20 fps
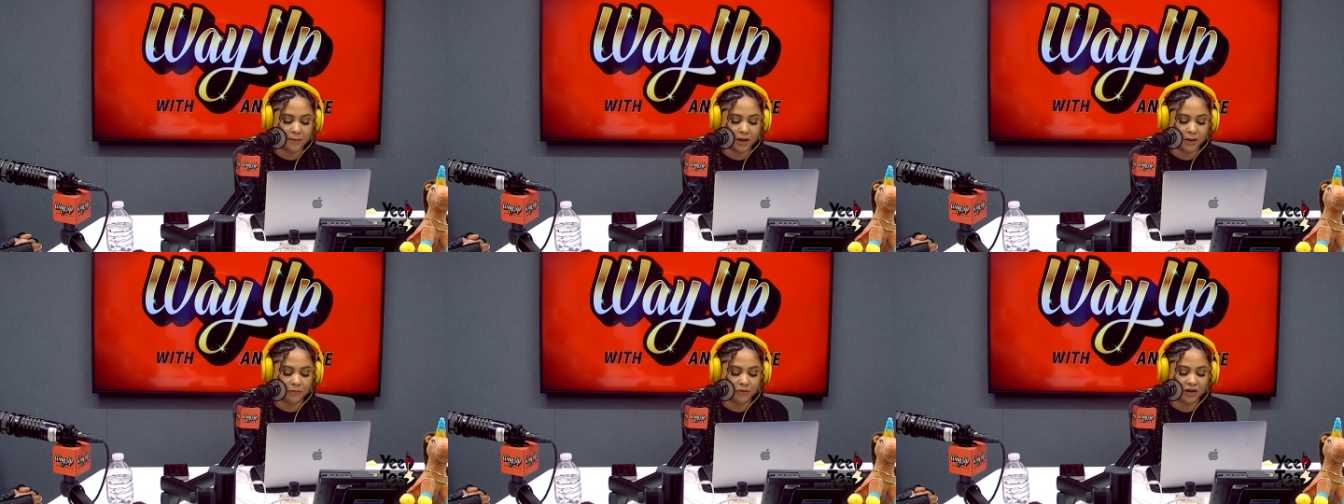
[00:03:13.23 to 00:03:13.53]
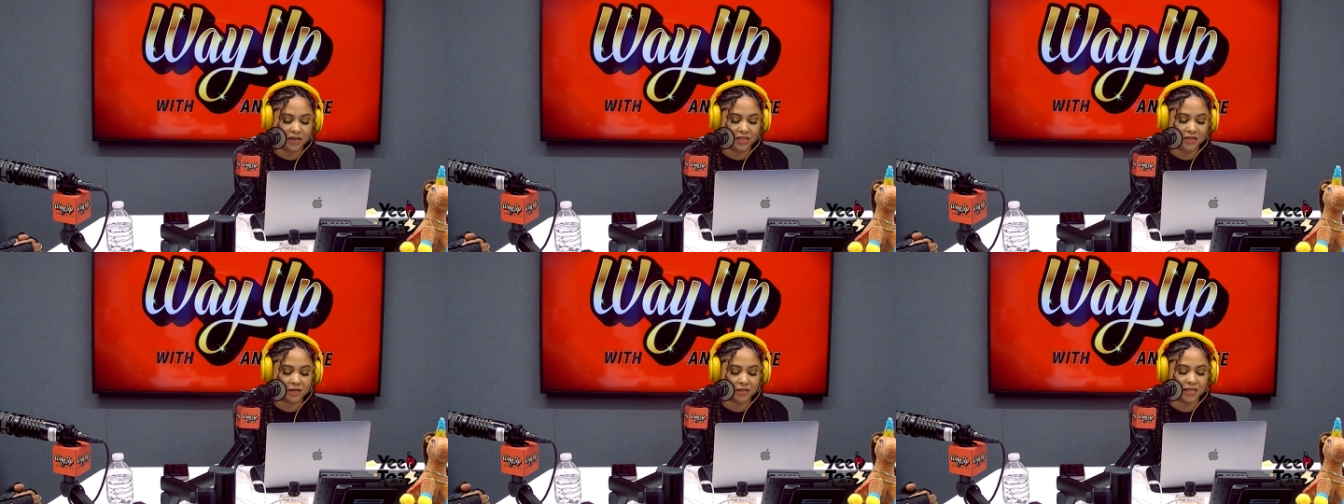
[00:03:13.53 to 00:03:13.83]
I
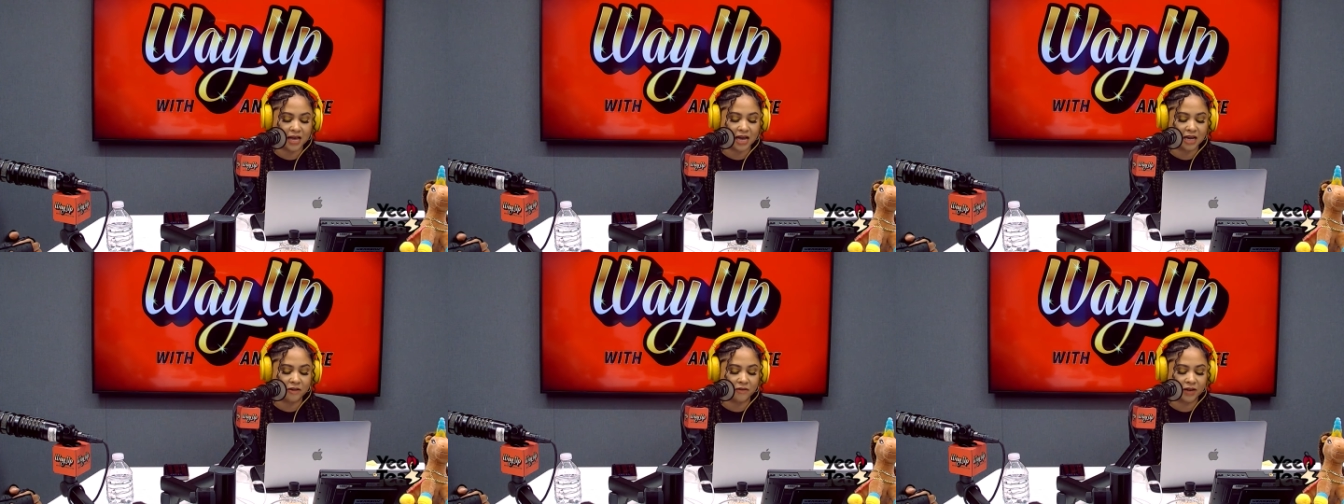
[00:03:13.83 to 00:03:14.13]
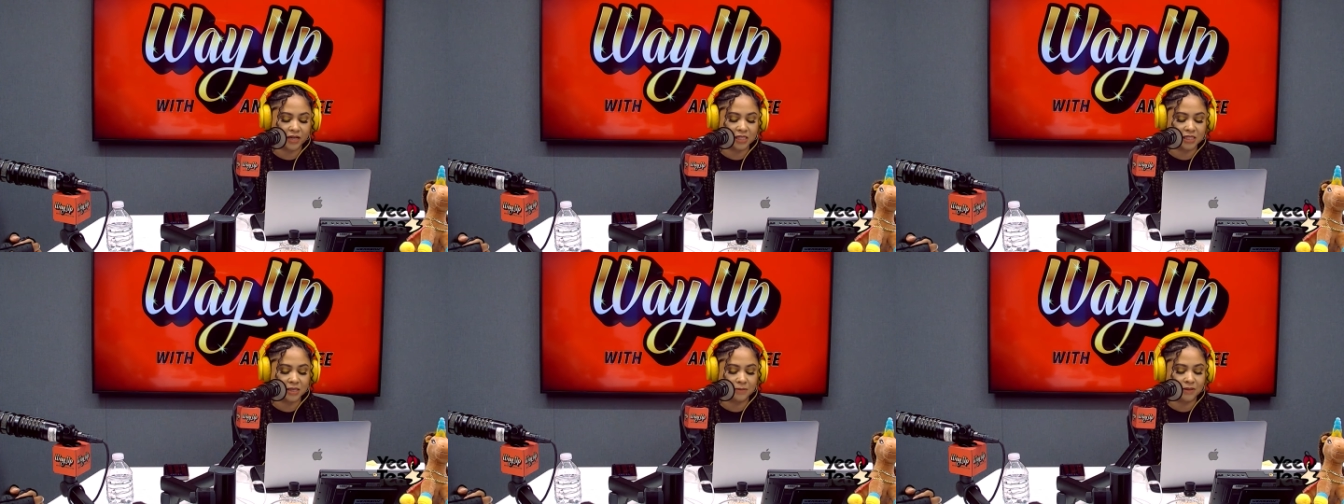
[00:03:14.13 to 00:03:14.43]
pray that Allah
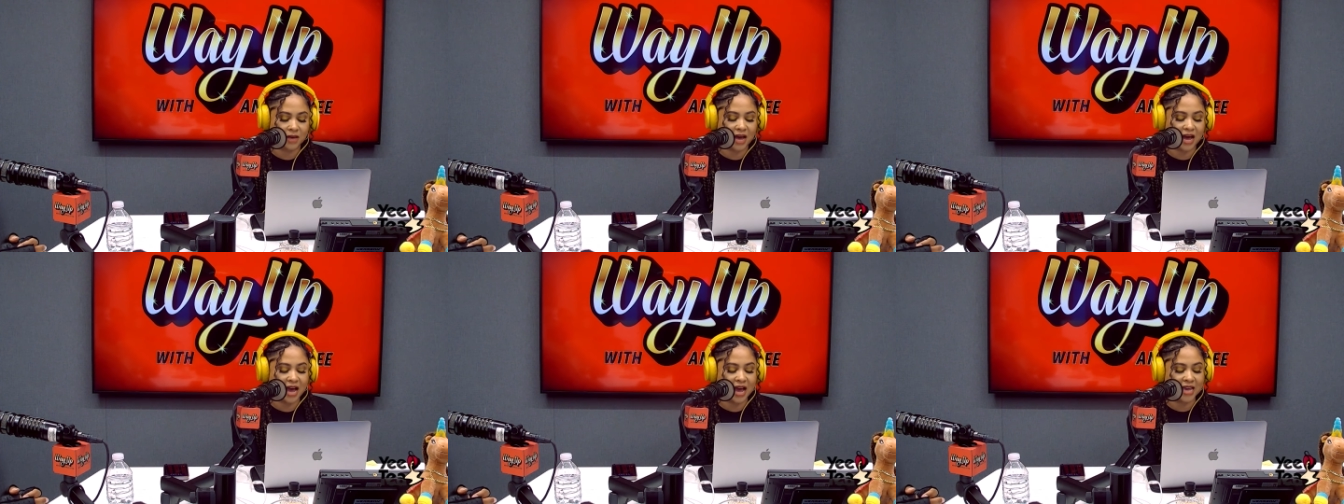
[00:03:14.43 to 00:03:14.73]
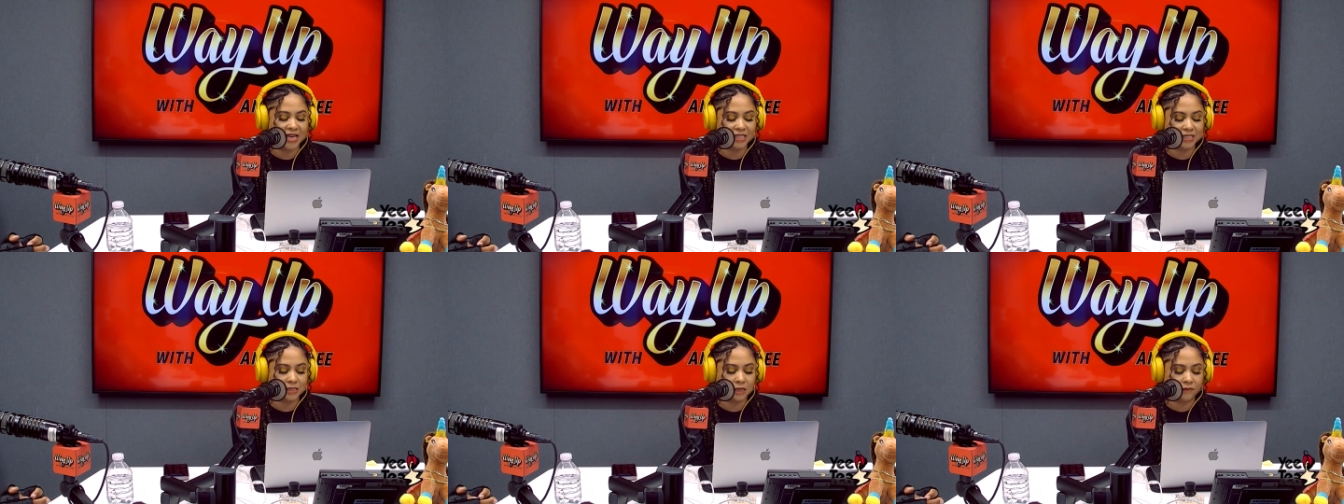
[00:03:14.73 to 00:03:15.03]
grants them the
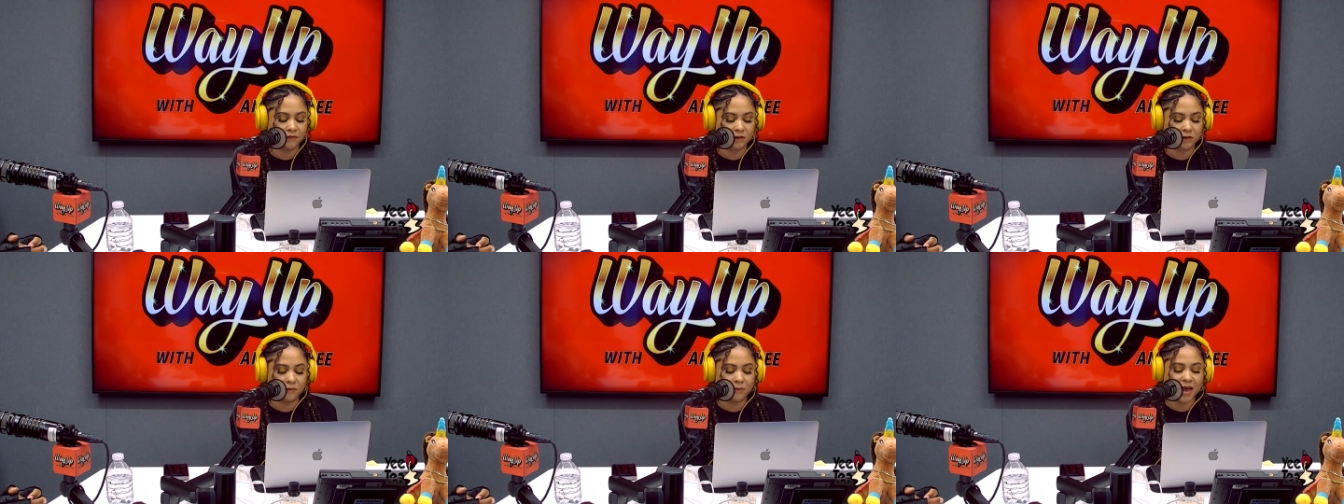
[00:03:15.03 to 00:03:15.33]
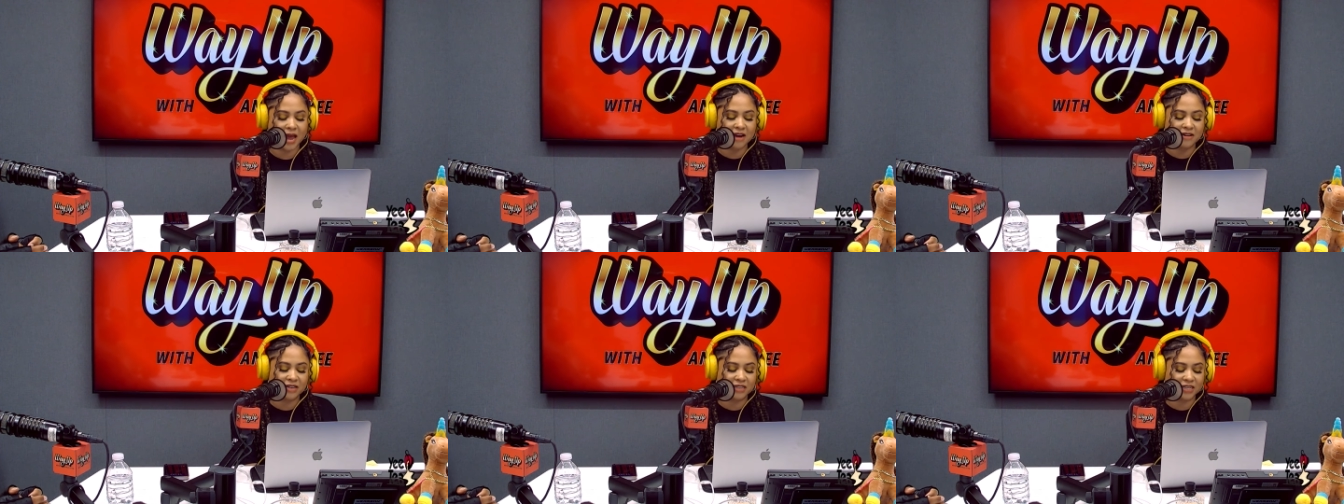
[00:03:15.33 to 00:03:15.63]
highest level of
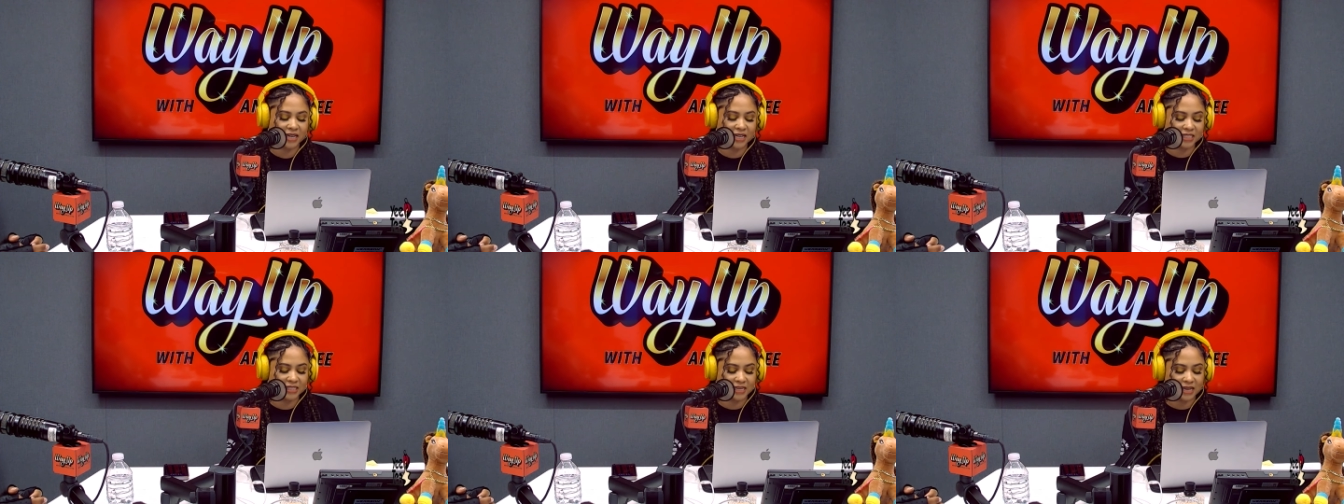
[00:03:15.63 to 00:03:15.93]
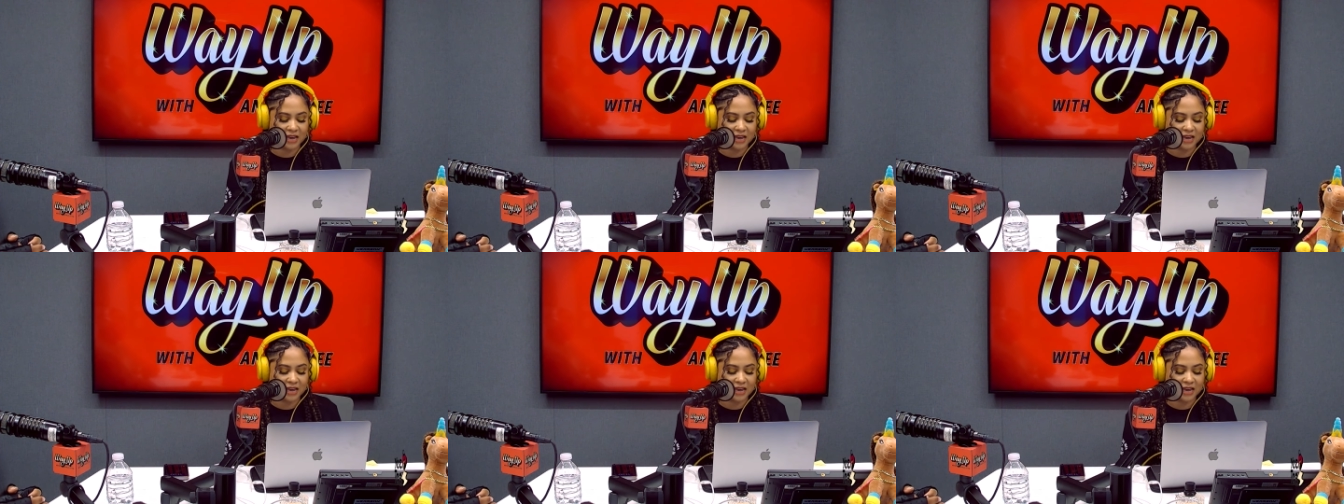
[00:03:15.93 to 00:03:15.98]
paradise